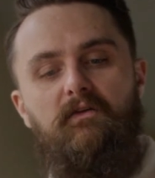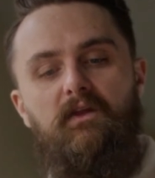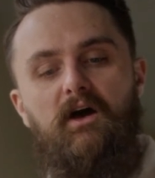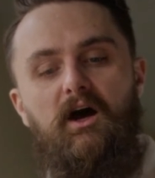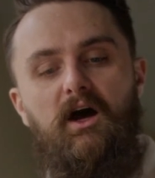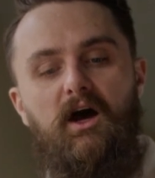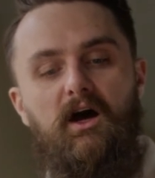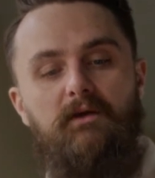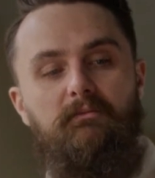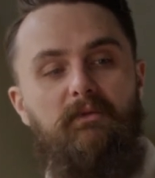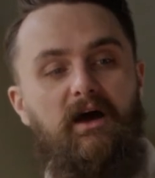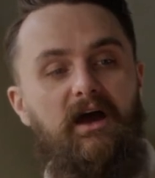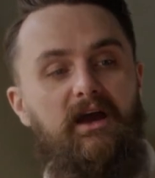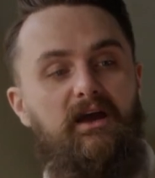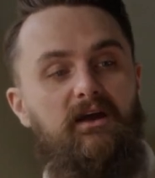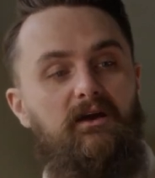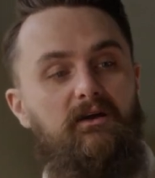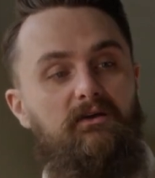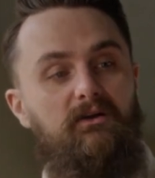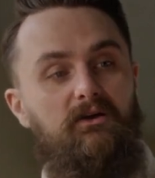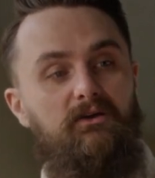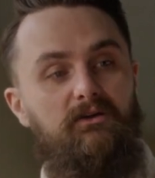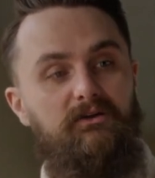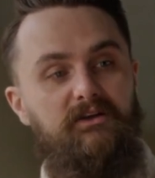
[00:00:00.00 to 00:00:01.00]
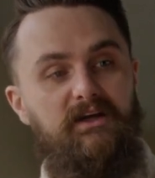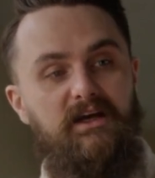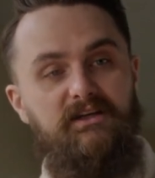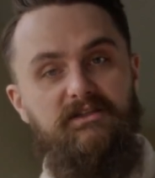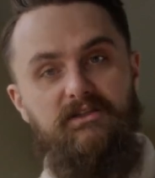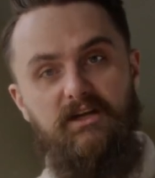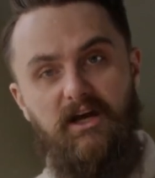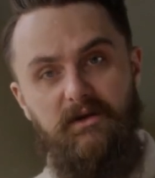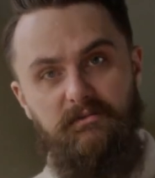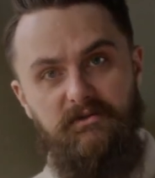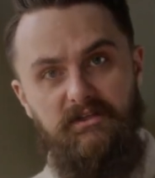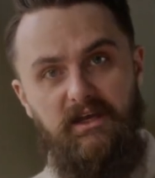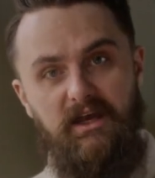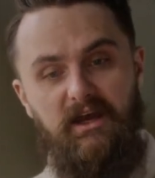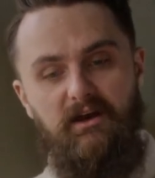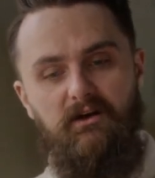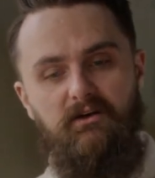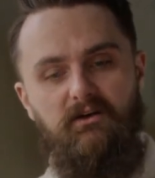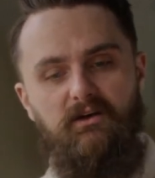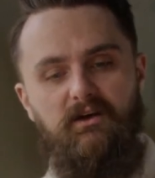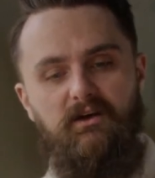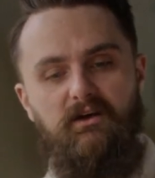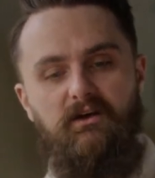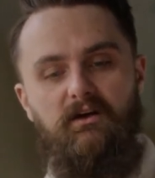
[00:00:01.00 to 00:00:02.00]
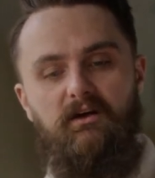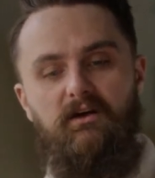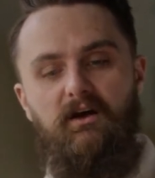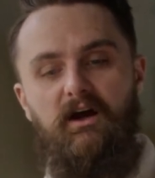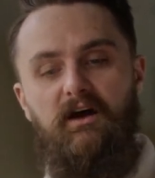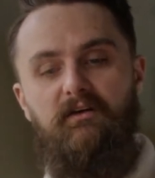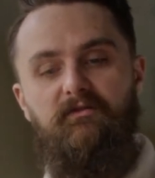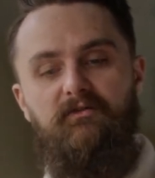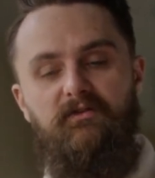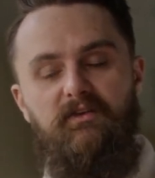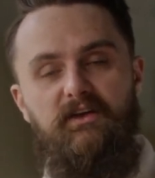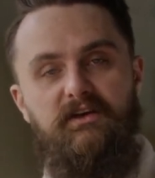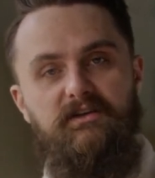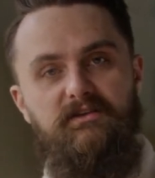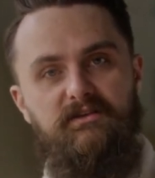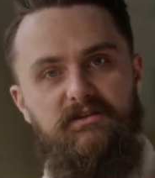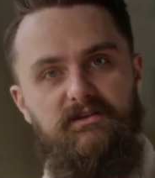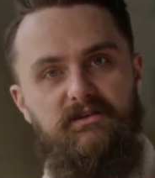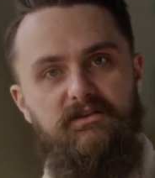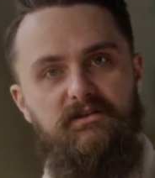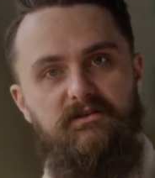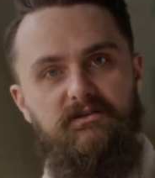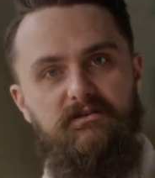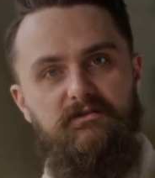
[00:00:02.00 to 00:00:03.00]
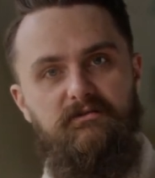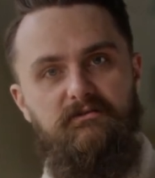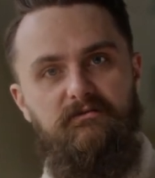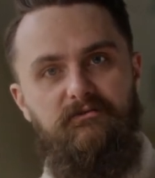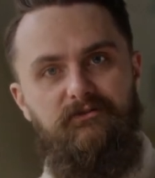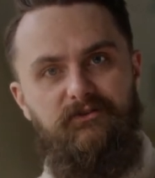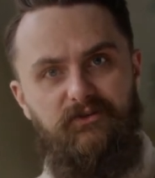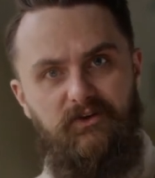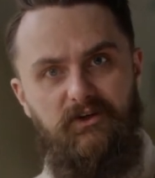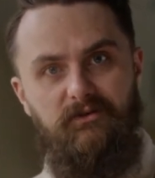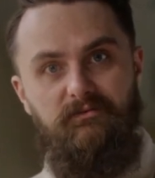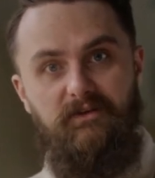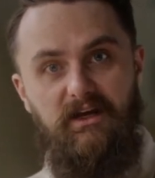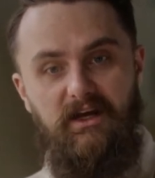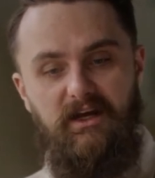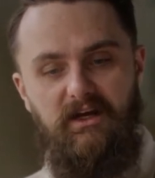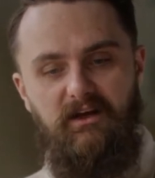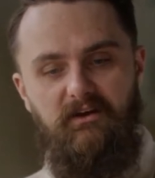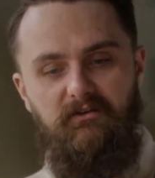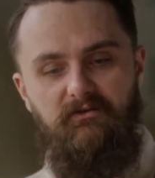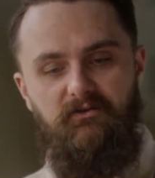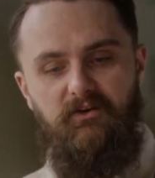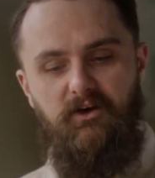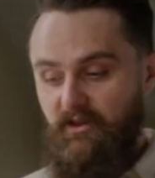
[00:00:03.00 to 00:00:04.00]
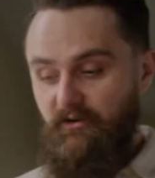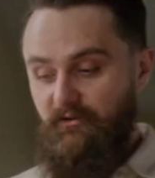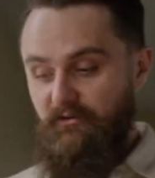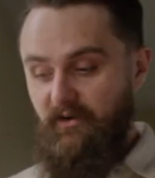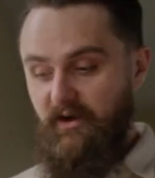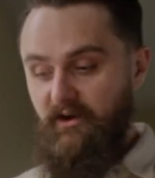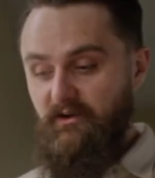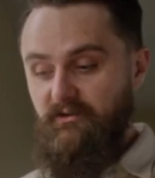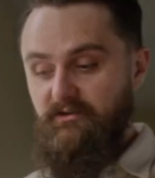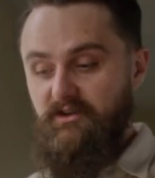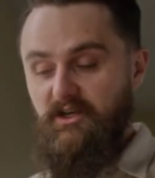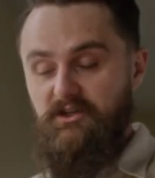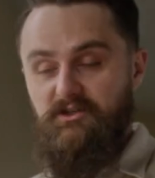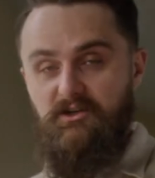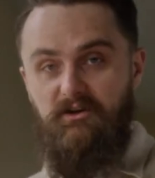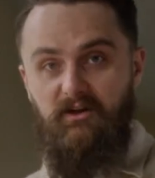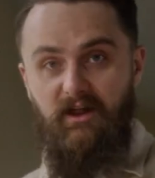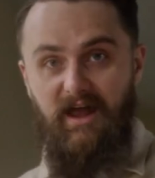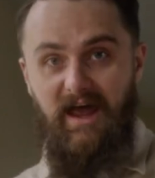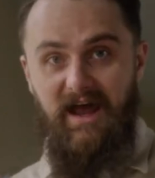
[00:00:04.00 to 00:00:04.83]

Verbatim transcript: on my little desktop scanner here of this film negative. The final digital